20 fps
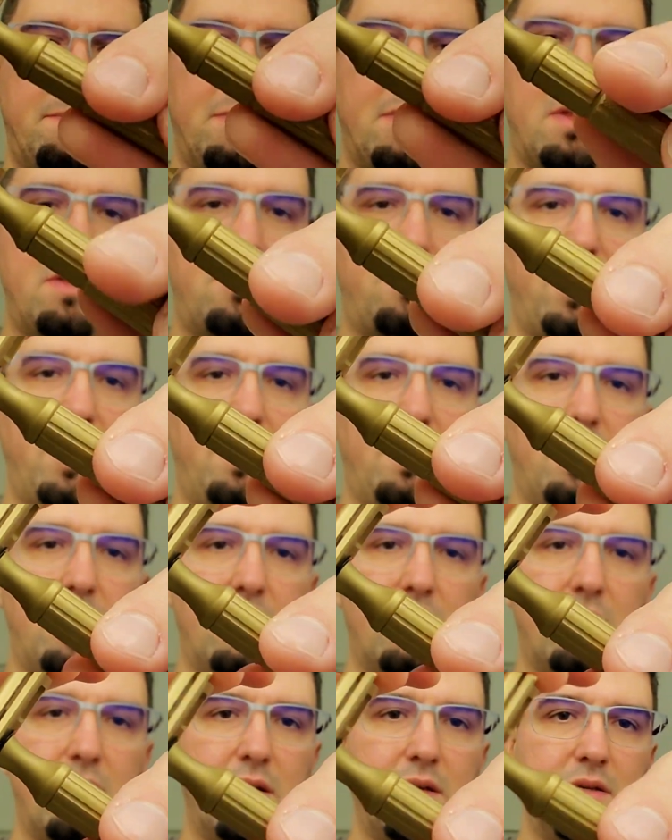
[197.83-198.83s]
The
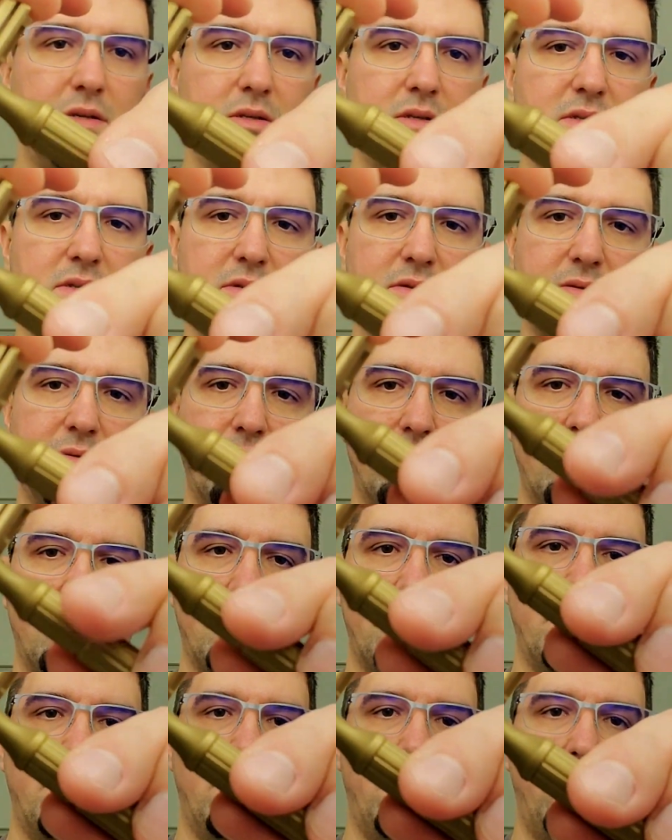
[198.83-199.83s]
threading is
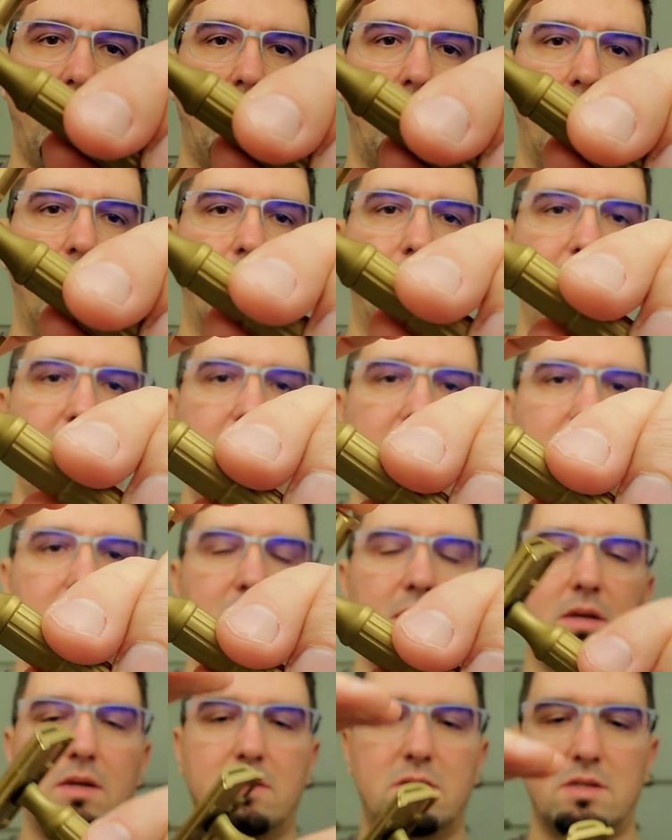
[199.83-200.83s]
very well
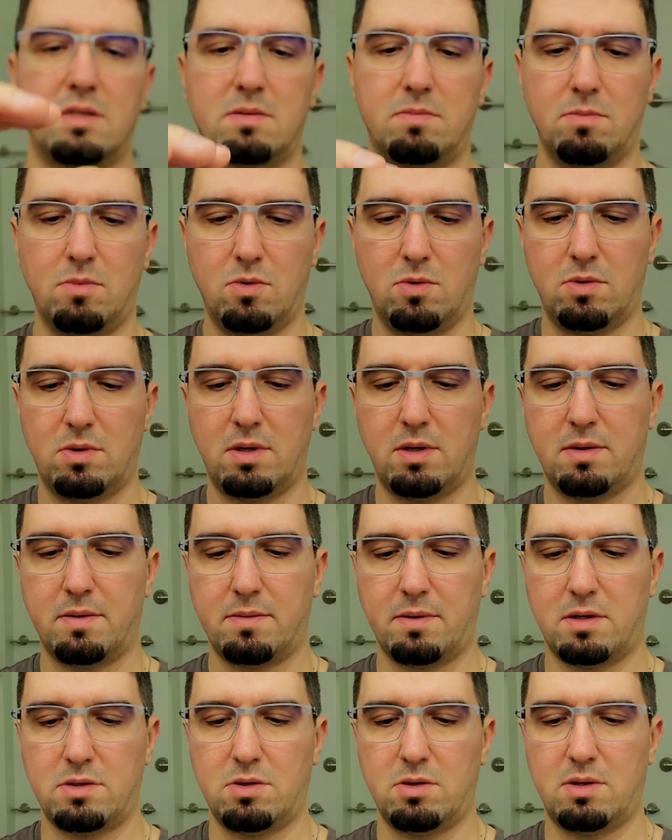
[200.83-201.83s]
made. It's smooth
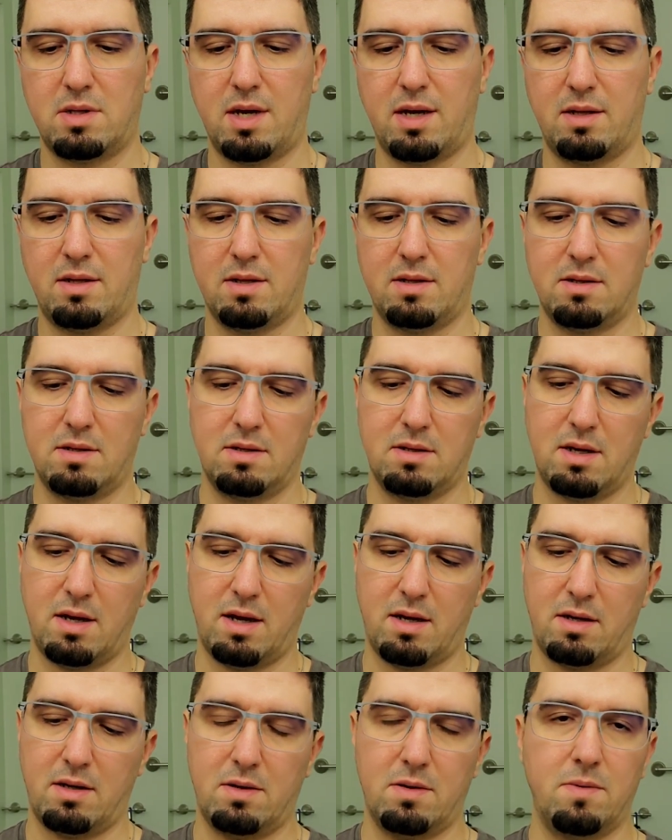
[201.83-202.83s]
as you tighten the
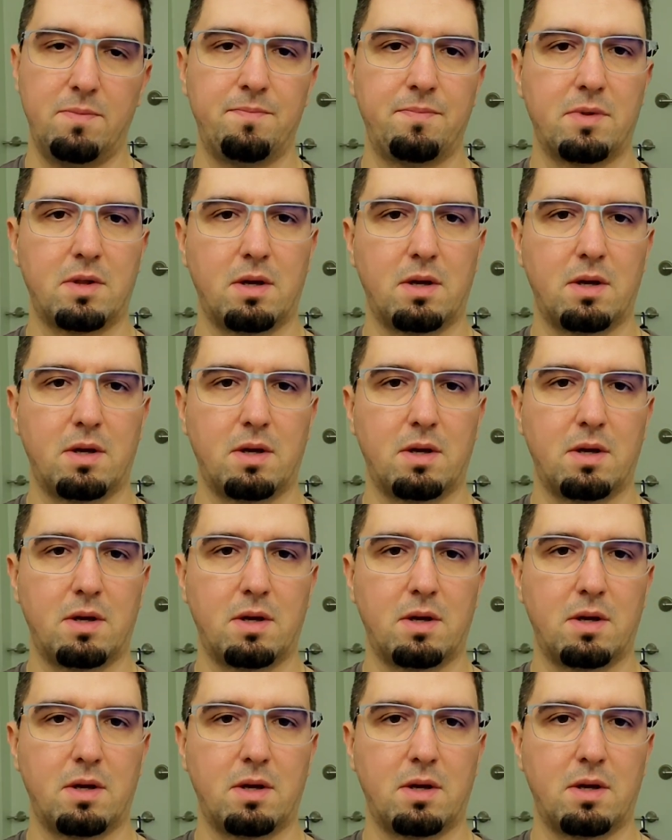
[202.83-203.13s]
handle.